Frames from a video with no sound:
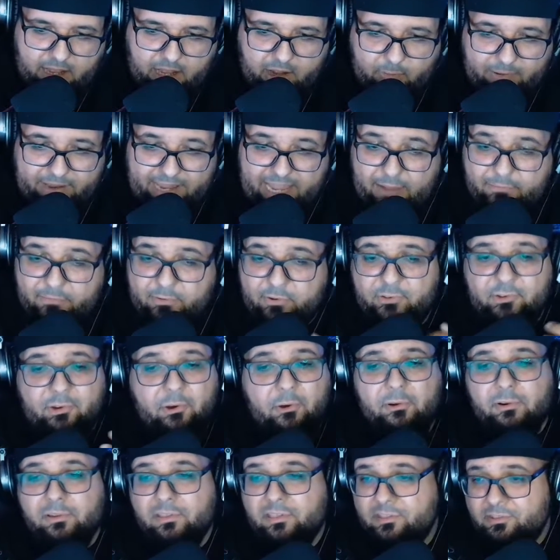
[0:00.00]
We have
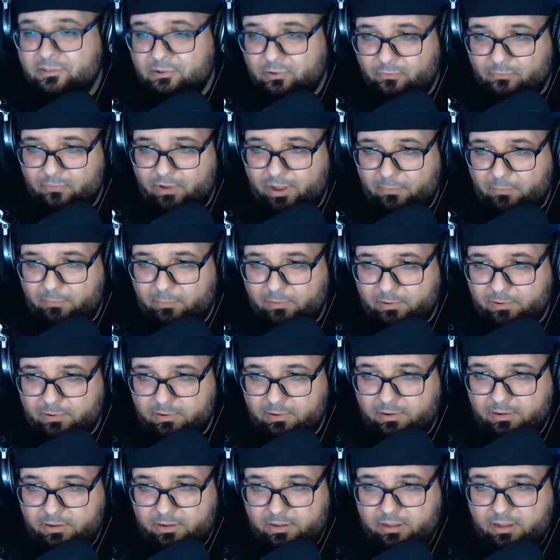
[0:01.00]
Eternals in November,
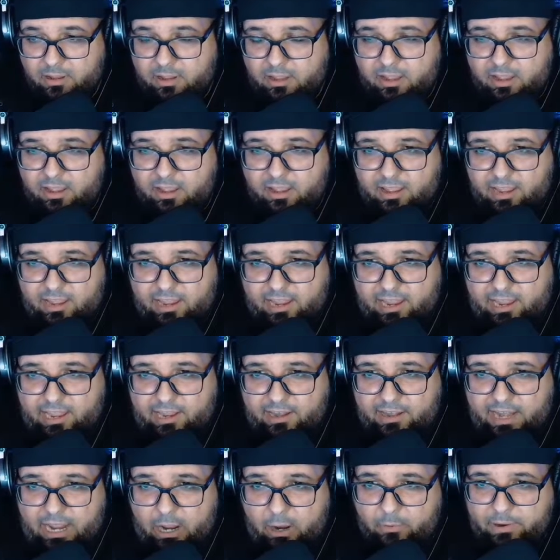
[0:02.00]

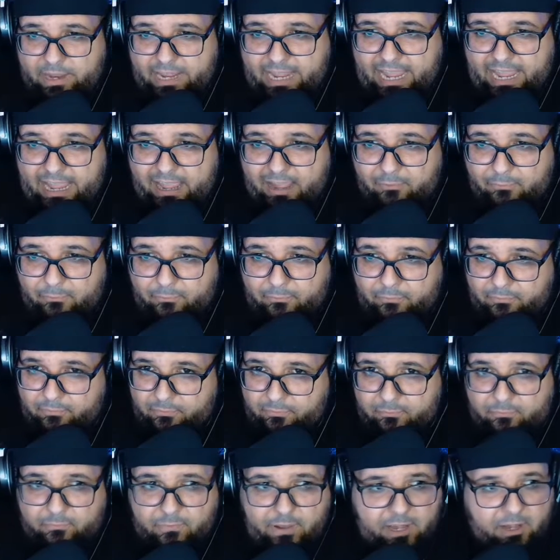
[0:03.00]
and now we have
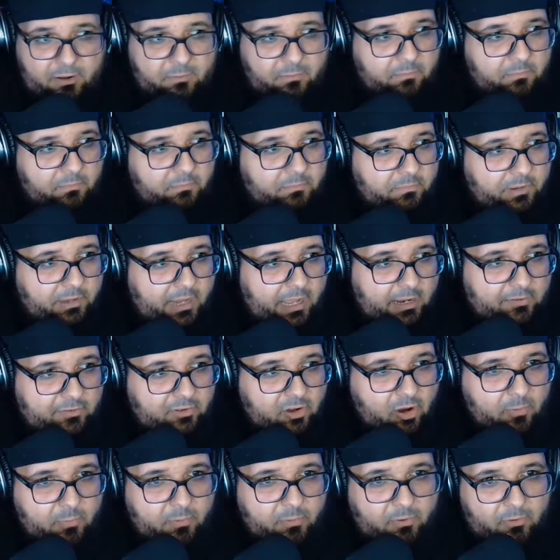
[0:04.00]
Venom in
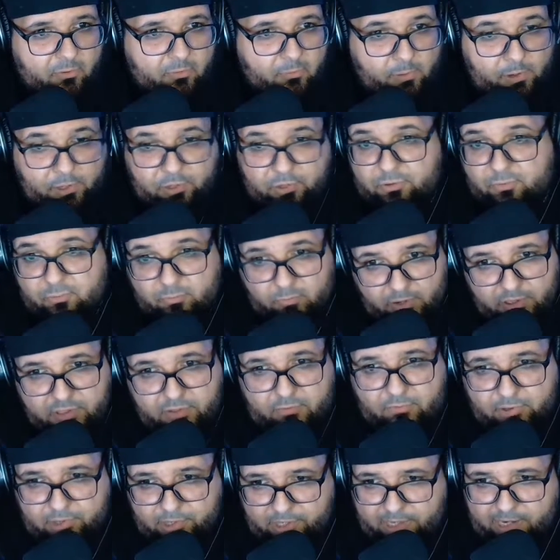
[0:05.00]
October, which was
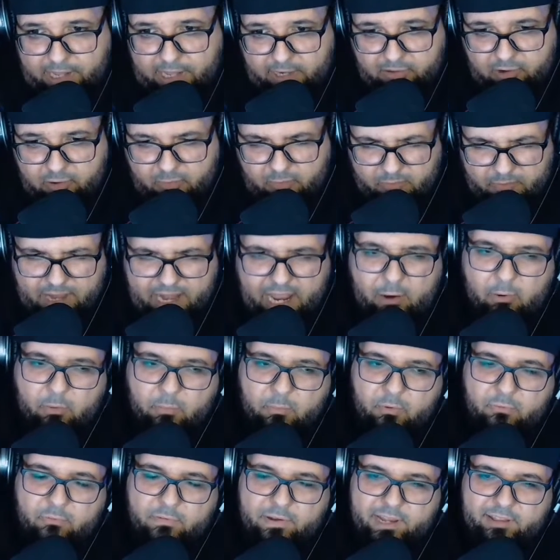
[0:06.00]
originally in October, but now we're
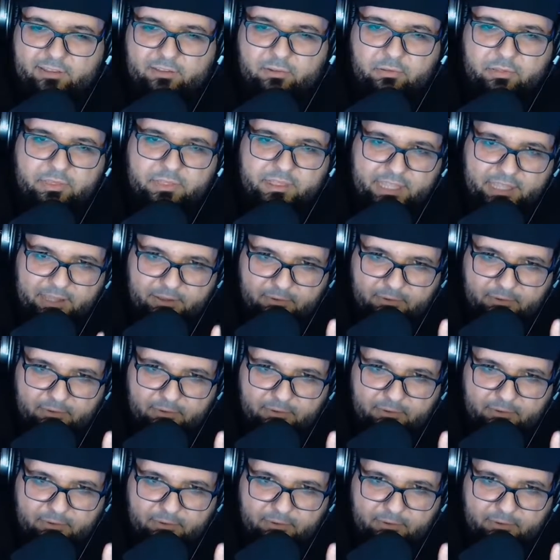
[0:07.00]
moving it to the